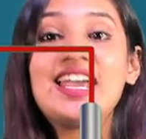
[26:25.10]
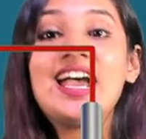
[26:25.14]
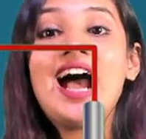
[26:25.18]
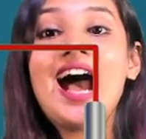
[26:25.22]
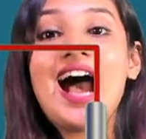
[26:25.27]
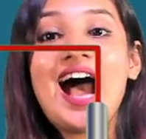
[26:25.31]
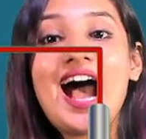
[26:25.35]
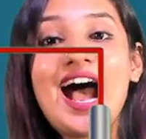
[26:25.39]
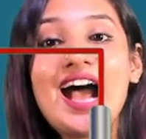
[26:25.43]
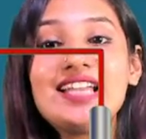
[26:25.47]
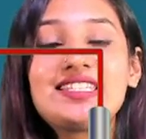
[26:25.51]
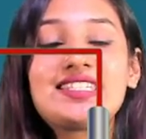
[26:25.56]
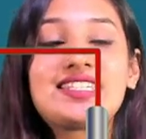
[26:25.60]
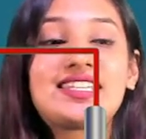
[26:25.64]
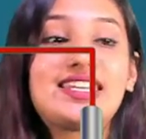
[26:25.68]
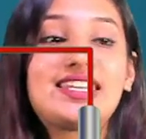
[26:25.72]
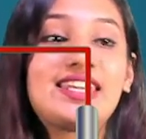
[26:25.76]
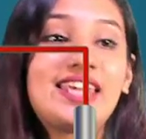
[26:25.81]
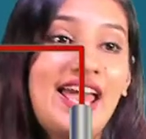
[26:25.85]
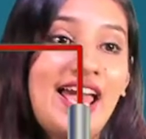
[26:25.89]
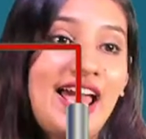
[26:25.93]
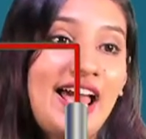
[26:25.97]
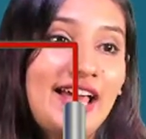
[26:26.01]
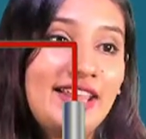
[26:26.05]
at
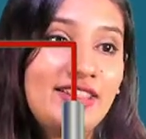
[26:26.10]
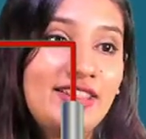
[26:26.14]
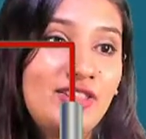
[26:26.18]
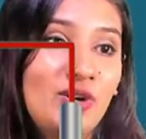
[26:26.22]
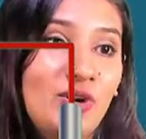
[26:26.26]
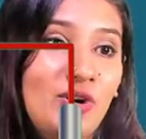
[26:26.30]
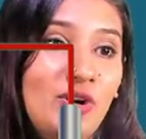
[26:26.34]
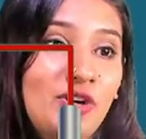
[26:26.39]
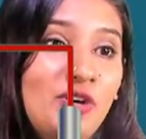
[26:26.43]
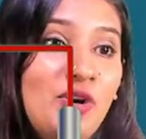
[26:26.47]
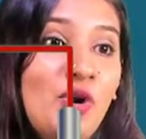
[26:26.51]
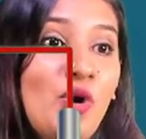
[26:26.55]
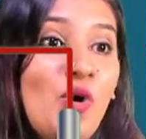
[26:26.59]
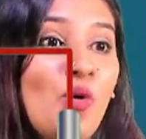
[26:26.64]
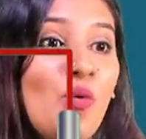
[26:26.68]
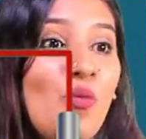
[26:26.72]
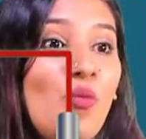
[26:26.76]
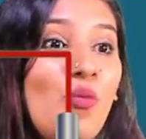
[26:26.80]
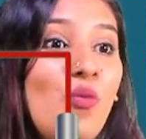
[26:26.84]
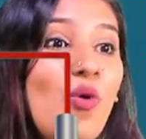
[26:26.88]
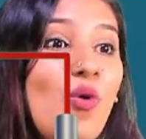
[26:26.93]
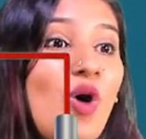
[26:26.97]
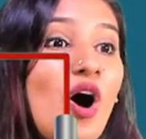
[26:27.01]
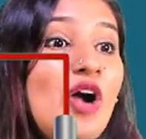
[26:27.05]
cathode,
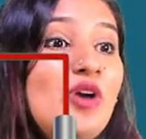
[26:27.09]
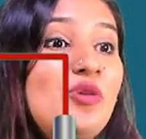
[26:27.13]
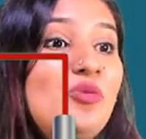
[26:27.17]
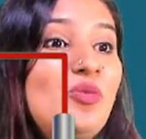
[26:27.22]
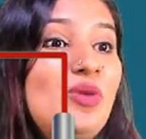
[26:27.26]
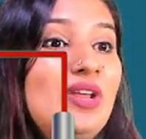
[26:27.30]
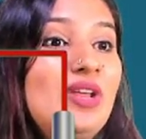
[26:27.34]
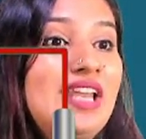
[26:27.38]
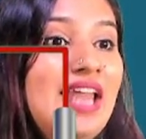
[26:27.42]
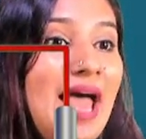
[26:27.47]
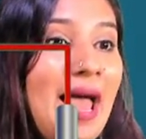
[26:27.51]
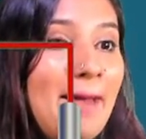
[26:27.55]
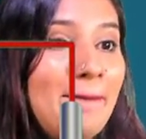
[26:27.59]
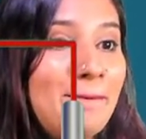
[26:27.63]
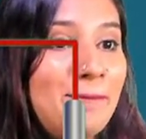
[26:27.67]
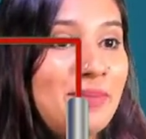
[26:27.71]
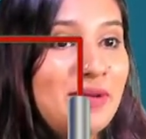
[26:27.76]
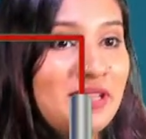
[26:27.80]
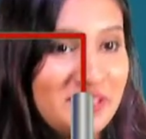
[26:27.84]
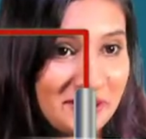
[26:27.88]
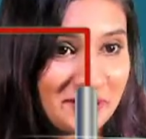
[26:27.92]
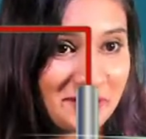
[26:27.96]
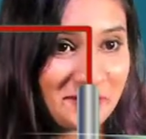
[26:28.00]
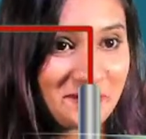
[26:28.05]
what will
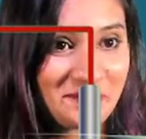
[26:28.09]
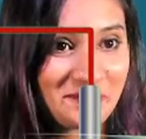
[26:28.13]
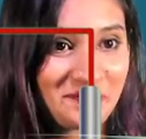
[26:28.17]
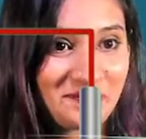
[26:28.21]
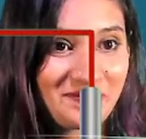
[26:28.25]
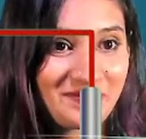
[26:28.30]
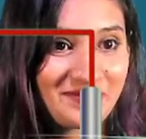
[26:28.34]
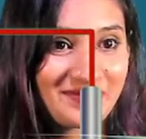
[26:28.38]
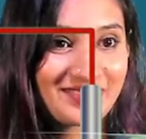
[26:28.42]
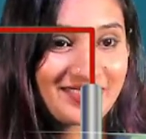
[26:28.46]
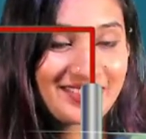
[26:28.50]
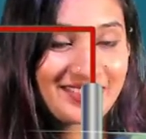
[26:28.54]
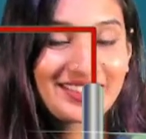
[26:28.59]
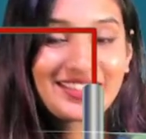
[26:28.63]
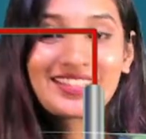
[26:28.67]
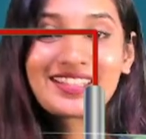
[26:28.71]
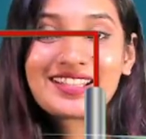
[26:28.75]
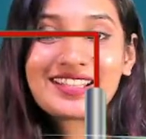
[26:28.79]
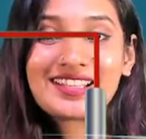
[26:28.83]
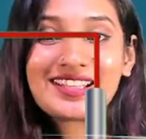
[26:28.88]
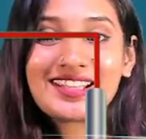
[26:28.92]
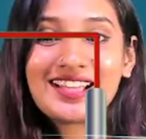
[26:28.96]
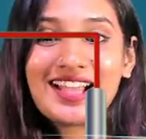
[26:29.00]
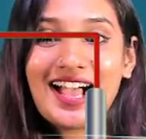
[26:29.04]
happen?
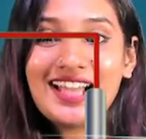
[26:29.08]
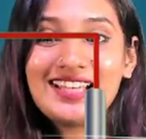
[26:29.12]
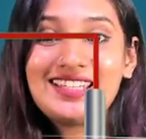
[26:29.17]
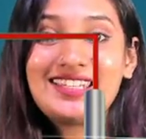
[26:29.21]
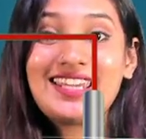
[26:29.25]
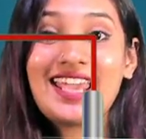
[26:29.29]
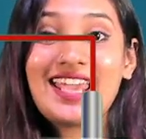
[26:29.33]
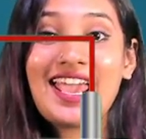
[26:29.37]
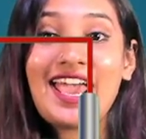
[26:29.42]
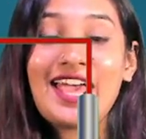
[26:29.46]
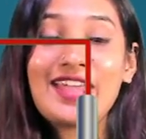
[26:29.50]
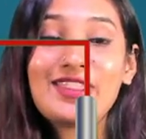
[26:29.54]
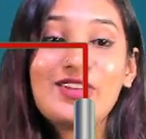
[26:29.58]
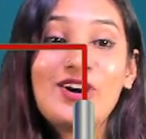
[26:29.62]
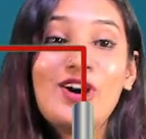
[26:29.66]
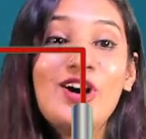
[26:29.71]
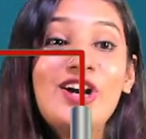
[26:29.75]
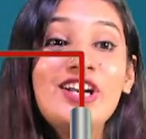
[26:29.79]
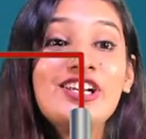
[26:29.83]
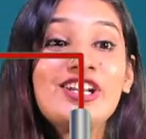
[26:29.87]
At cathode,